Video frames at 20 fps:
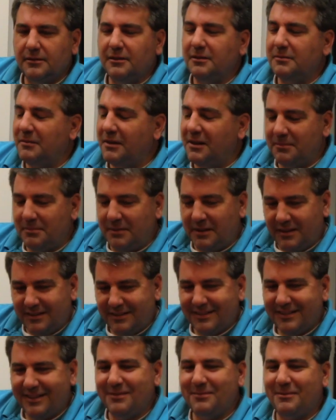It might have
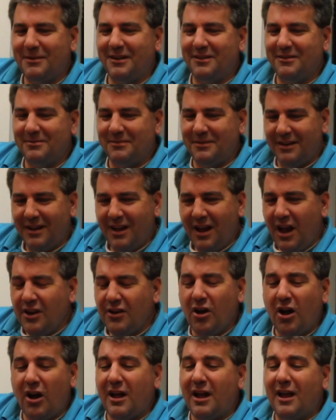been. It might have been.
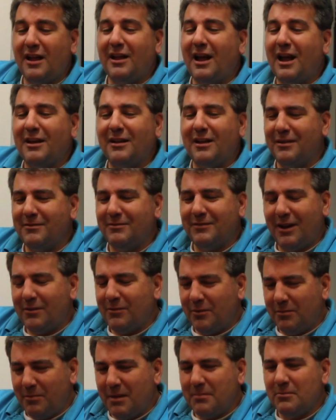No, I
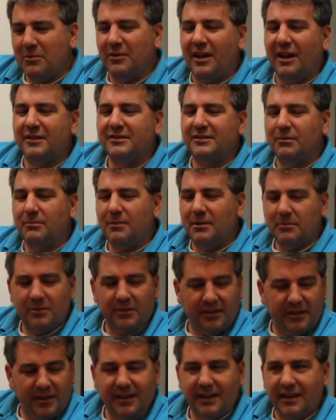remember that because I remember
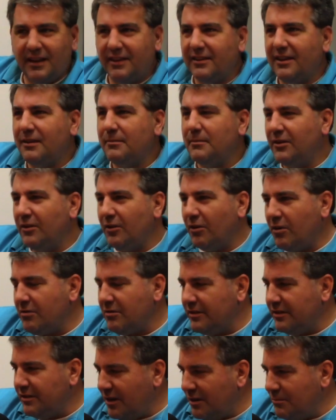thinking that. I mean, there
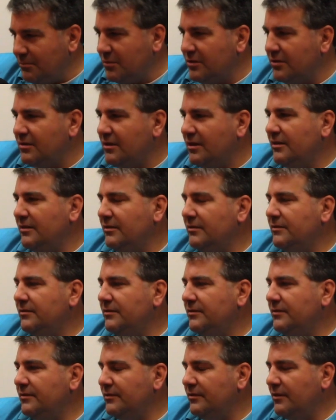are a number of
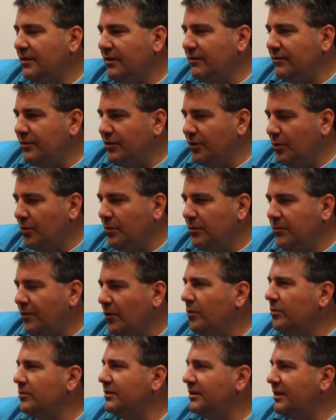new
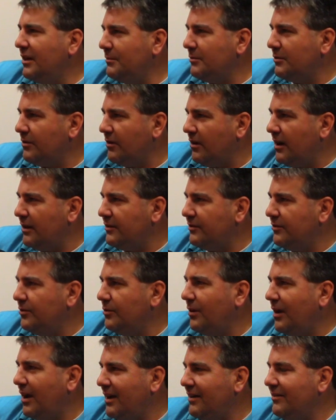Fulton Democrats
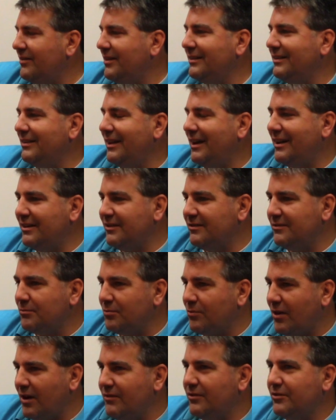who have a lot of
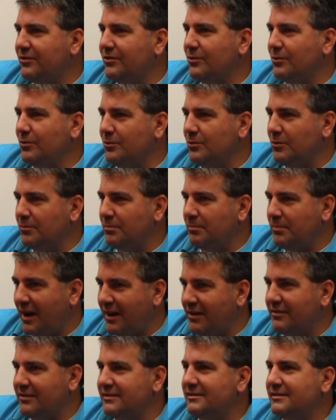private school
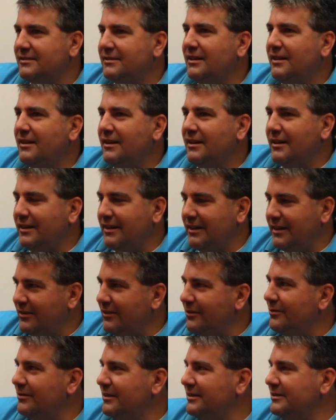parents in
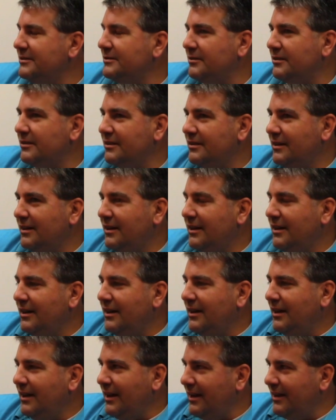their district,
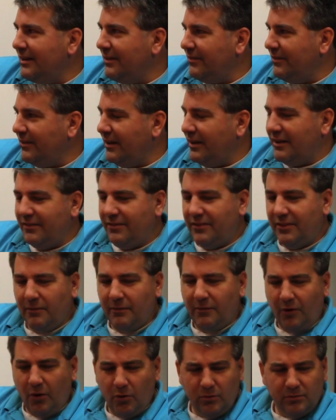and if the
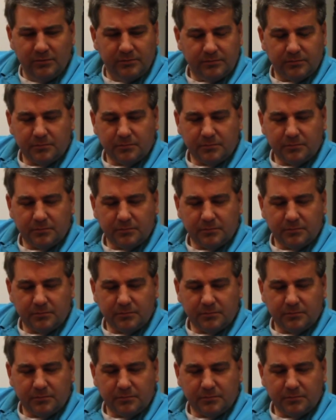vote